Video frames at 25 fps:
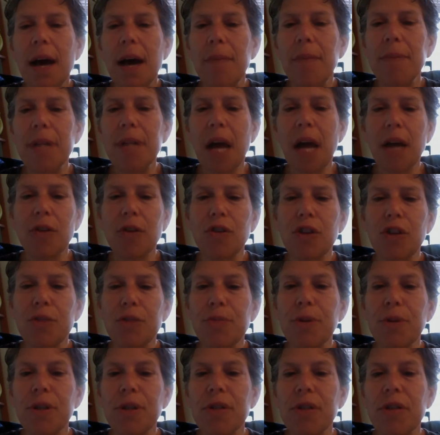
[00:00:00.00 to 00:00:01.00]
doctors
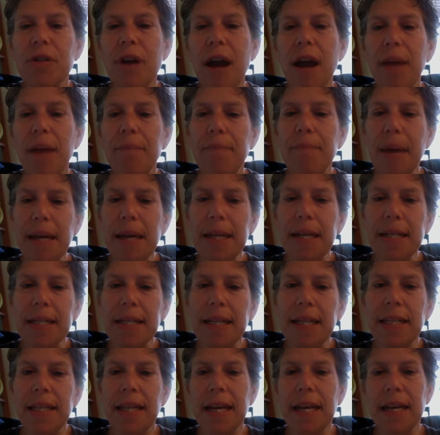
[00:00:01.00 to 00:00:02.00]
prescribe
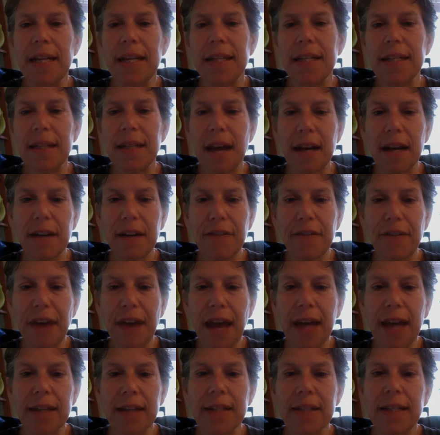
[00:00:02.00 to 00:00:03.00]
medicine that has side
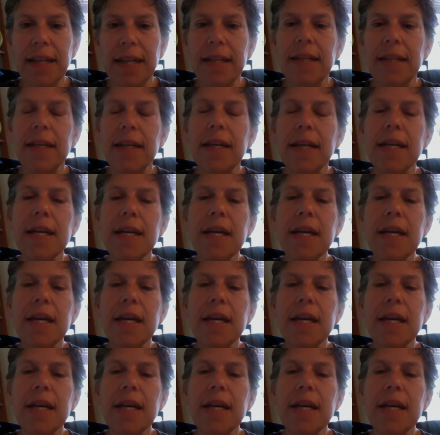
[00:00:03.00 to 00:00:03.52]
effects, and